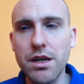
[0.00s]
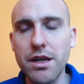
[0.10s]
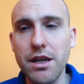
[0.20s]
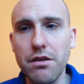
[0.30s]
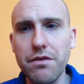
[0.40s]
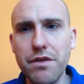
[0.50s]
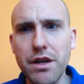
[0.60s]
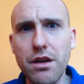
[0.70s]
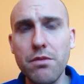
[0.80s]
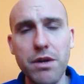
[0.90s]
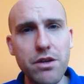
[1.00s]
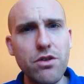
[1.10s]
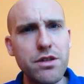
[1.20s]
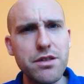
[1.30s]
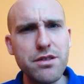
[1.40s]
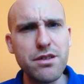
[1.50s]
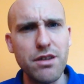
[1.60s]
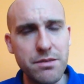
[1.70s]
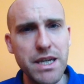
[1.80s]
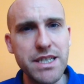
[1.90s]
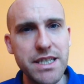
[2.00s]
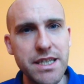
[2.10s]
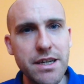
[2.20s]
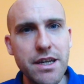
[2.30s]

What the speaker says: you know, feeling like, oh my God, this guy's amazing.